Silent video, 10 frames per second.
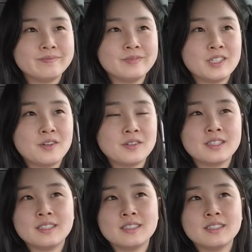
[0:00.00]
you know,
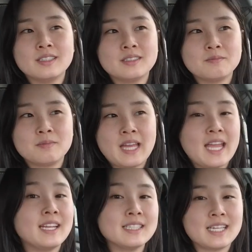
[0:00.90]
the
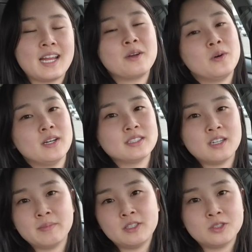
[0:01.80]
cadence that I want
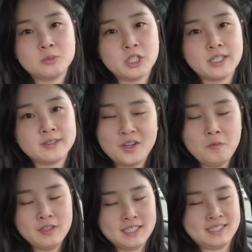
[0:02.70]
on my YouTube channel.
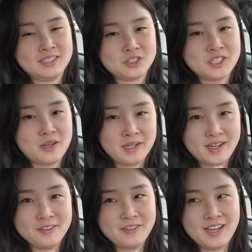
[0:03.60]
Hopefully this isn't just coming
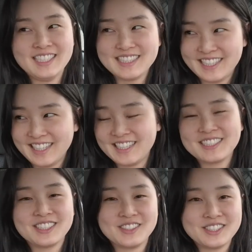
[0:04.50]
off as like an
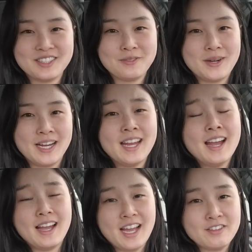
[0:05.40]
excuse of why
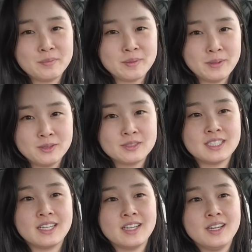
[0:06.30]
I haven't been
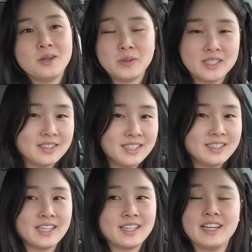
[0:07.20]
posting weekly
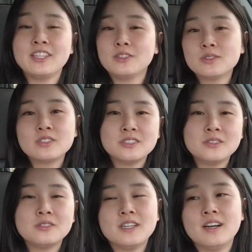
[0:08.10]
like I used
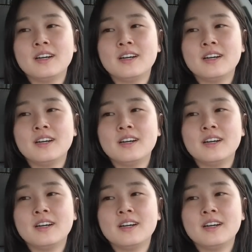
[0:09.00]
to.